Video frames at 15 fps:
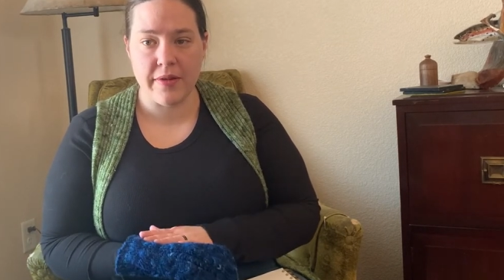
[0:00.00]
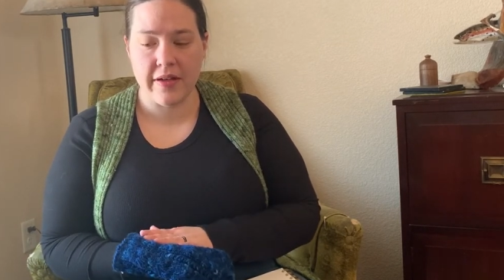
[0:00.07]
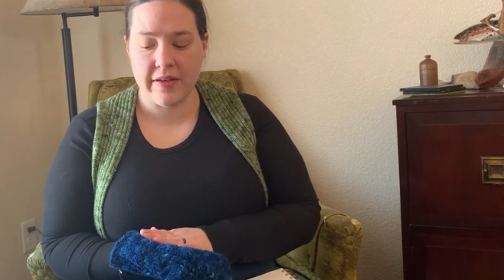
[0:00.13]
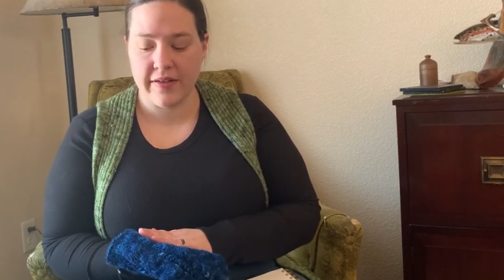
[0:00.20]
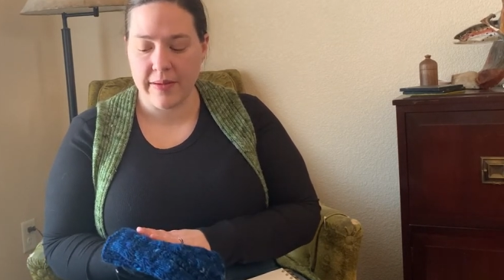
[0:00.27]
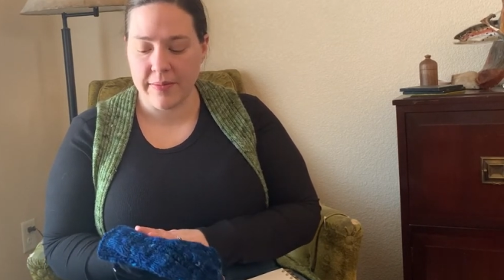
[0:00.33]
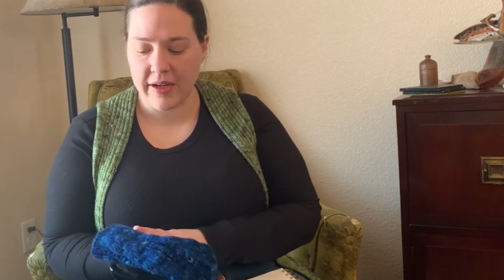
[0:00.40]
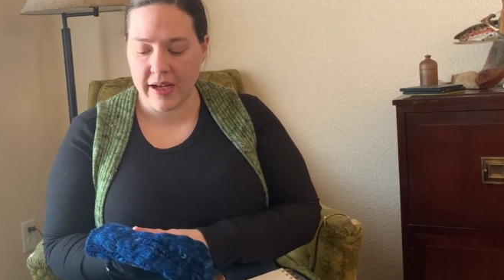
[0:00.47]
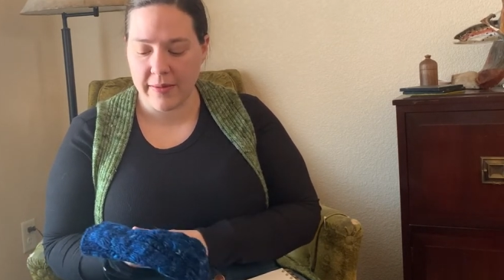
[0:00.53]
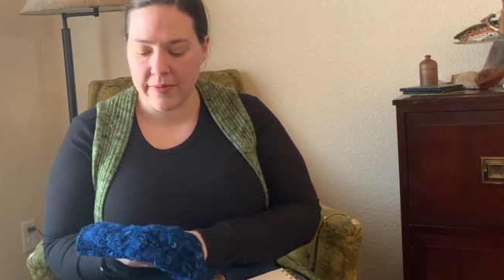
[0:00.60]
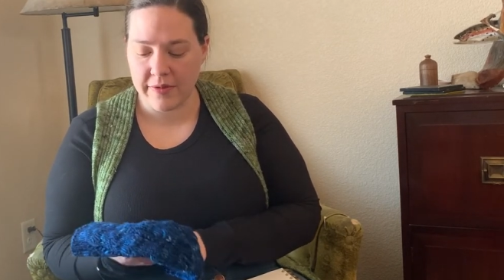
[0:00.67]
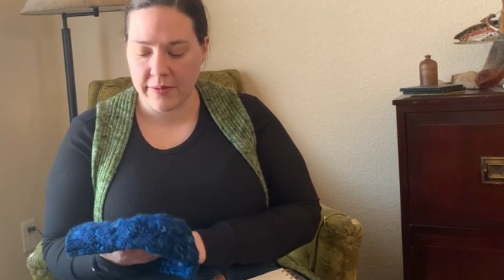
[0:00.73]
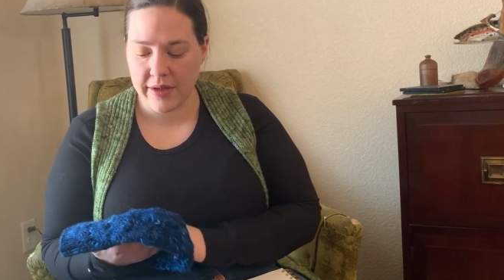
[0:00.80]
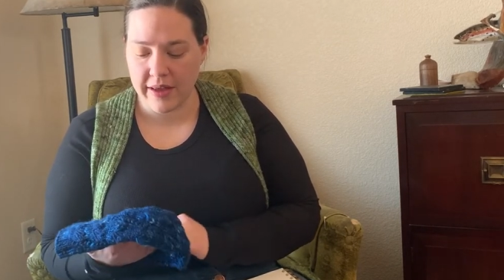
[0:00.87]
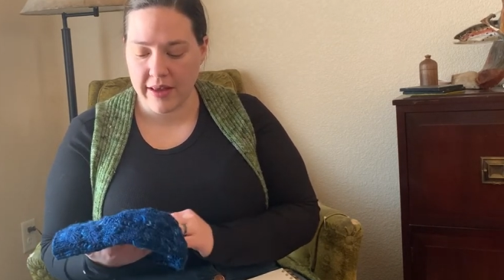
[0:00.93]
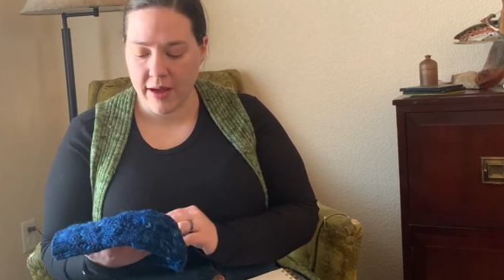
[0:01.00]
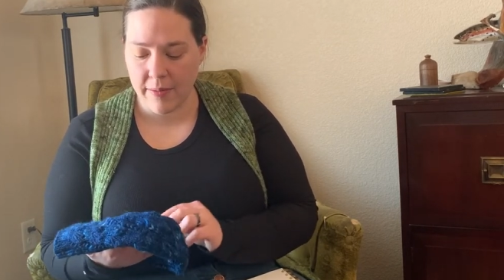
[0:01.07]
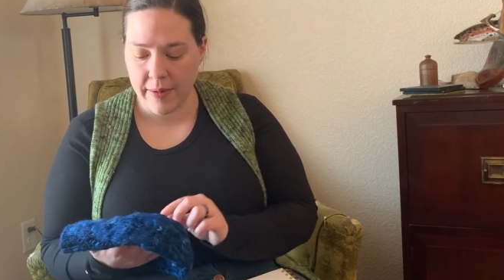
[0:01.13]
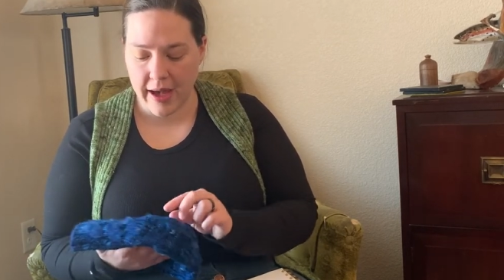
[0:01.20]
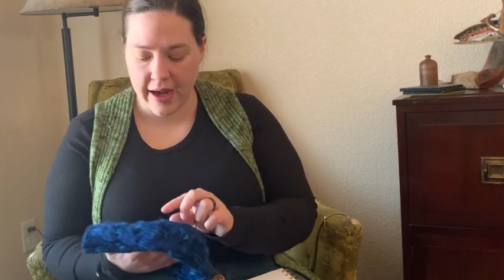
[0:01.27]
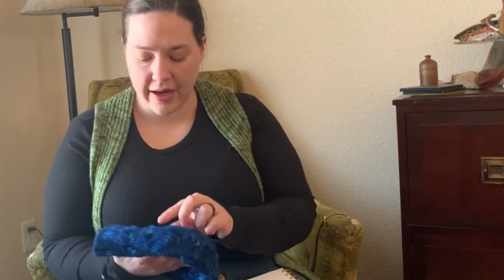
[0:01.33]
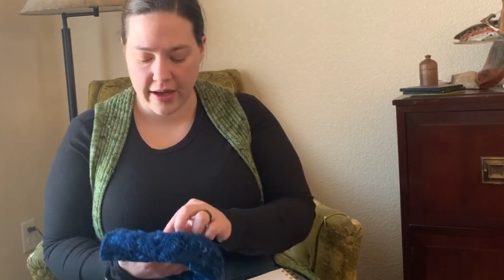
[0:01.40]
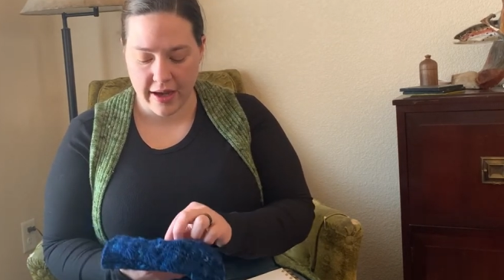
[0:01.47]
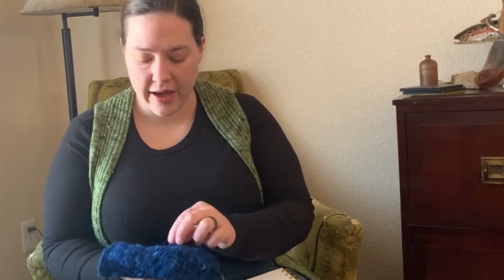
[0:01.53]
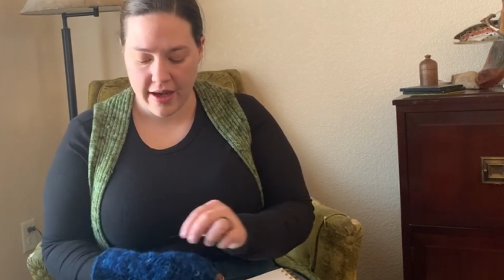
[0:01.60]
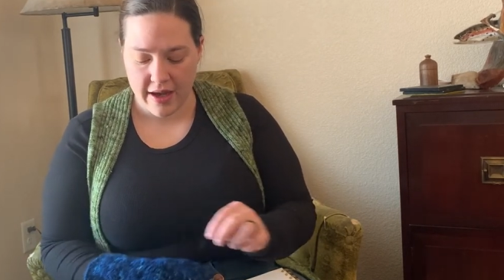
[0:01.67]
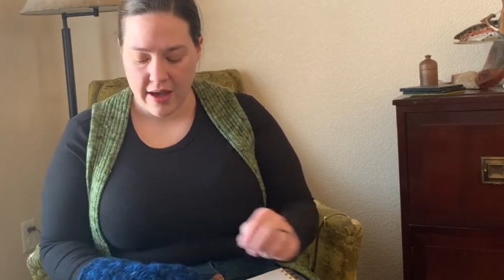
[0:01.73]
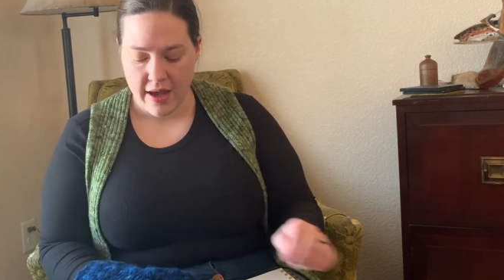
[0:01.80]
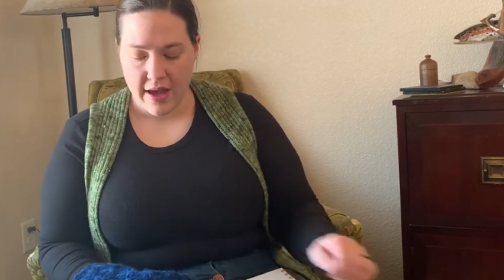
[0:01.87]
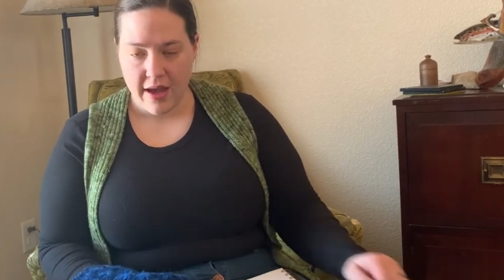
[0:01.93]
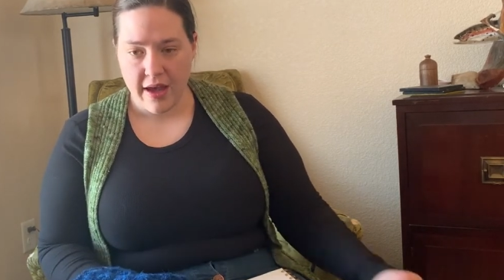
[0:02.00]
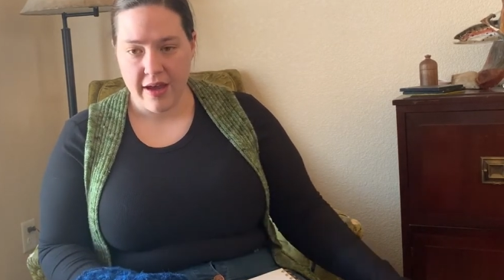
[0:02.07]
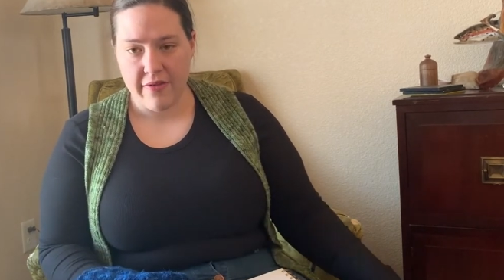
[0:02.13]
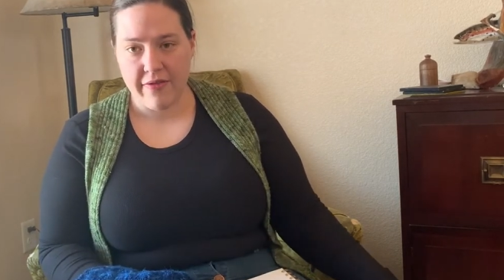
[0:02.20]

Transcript: Sometimes with alpaca, I